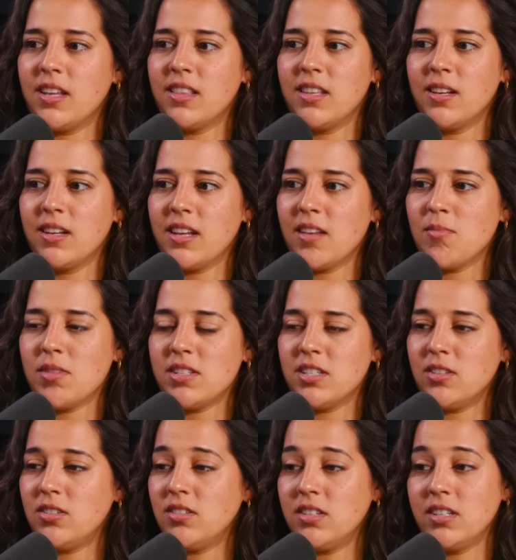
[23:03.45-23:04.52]
and then gave me
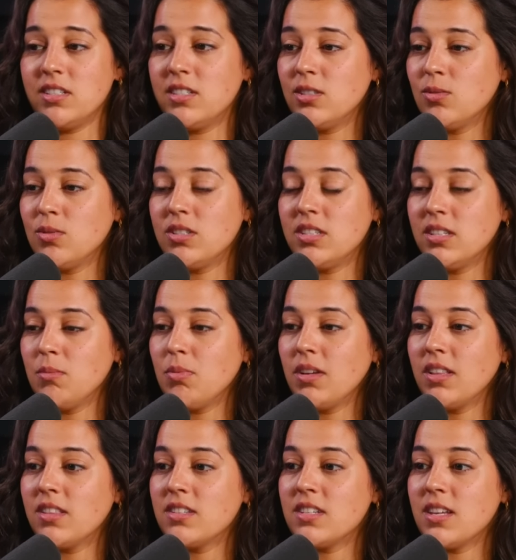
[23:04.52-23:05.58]
cereal and I still was sleeping
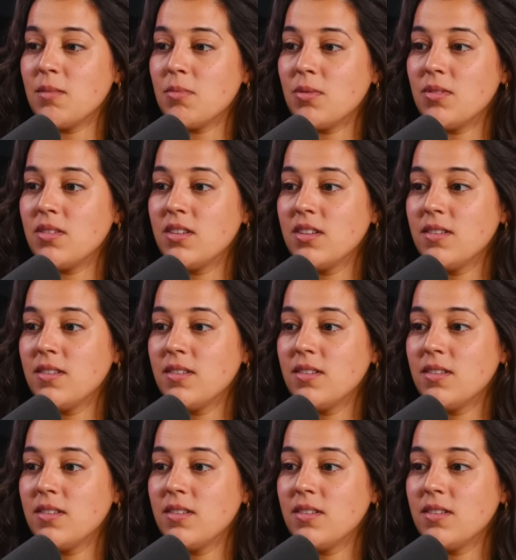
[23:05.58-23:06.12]
at the table.